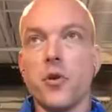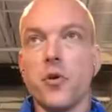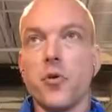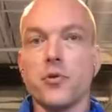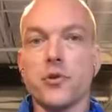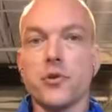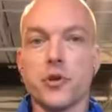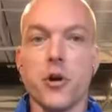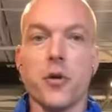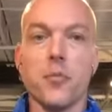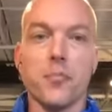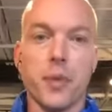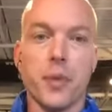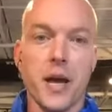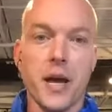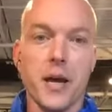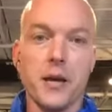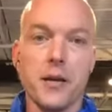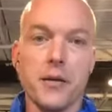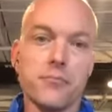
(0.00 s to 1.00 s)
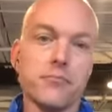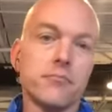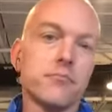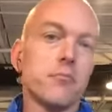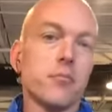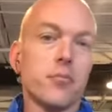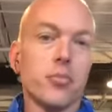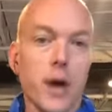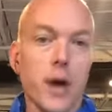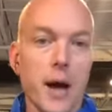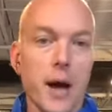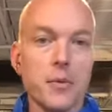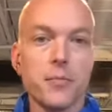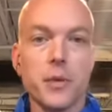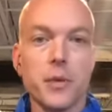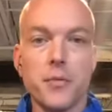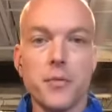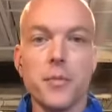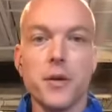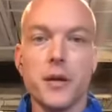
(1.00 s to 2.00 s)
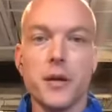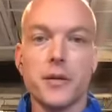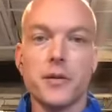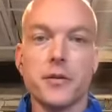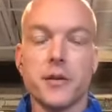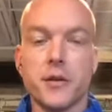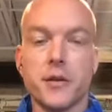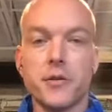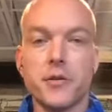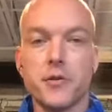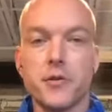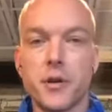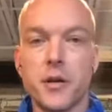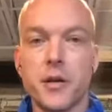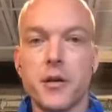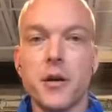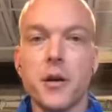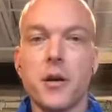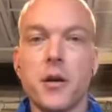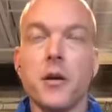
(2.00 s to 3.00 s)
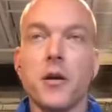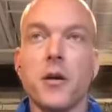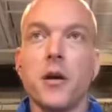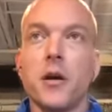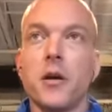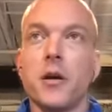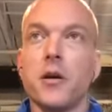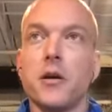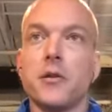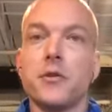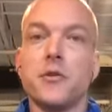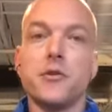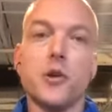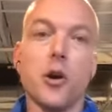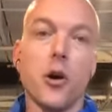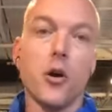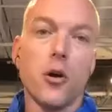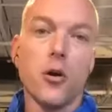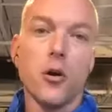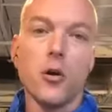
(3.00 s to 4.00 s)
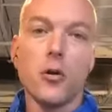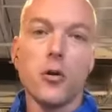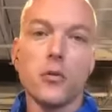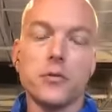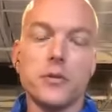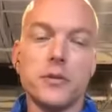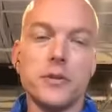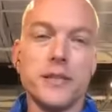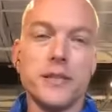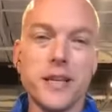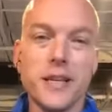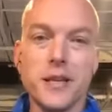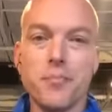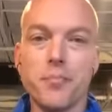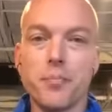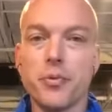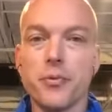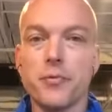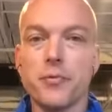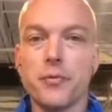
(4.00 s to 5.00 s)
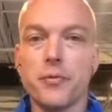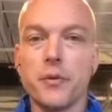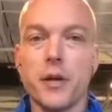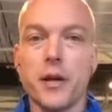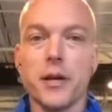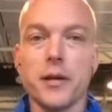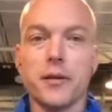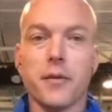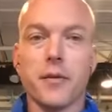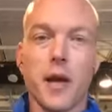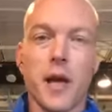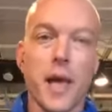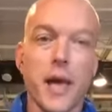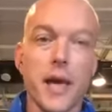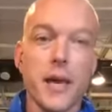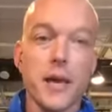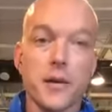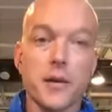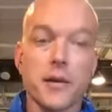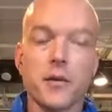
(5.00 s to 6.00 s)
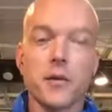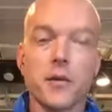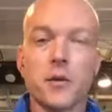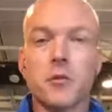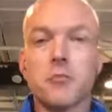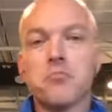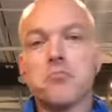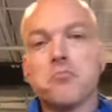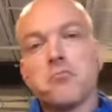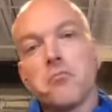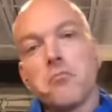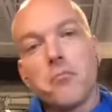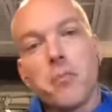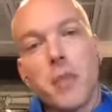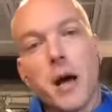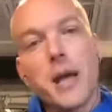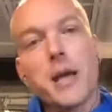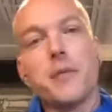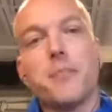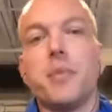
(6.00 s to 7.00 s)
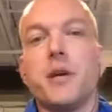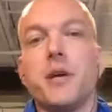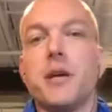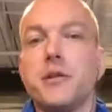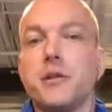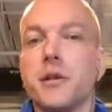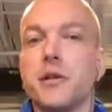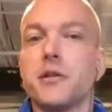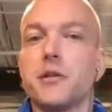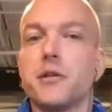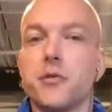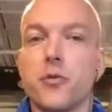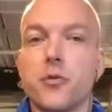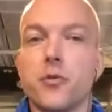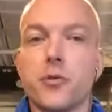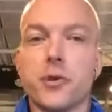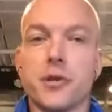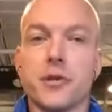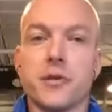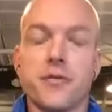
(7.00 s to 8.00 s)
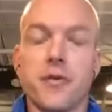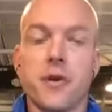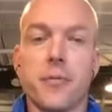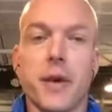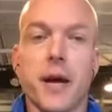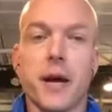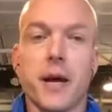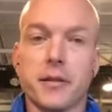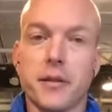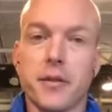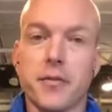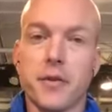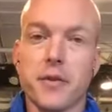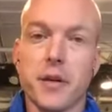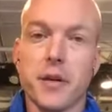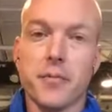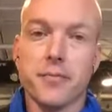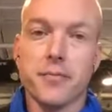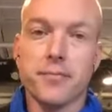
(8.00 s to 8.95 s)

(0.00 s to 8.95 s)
Sharp pain probably means injury. Dull, deep, like ache might be just soreness from activity.